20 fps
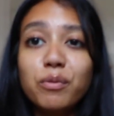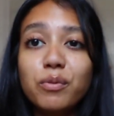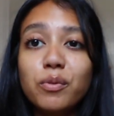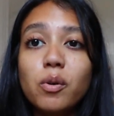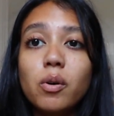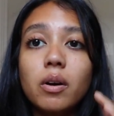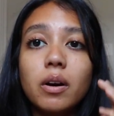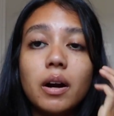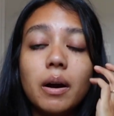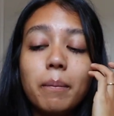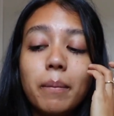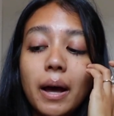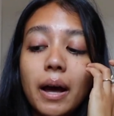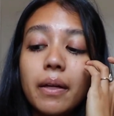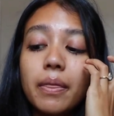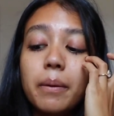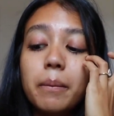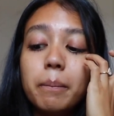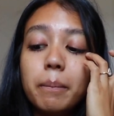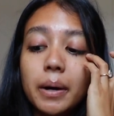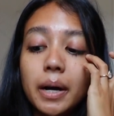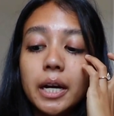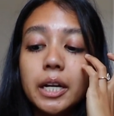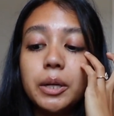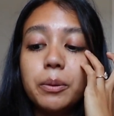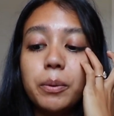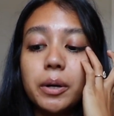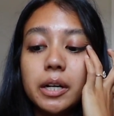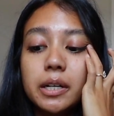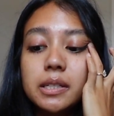for a Bath and Body
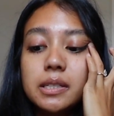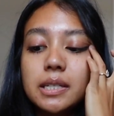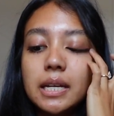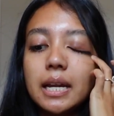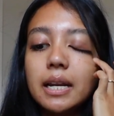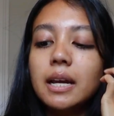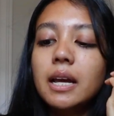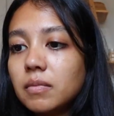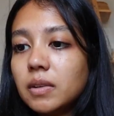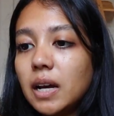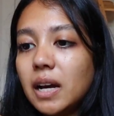Works scent.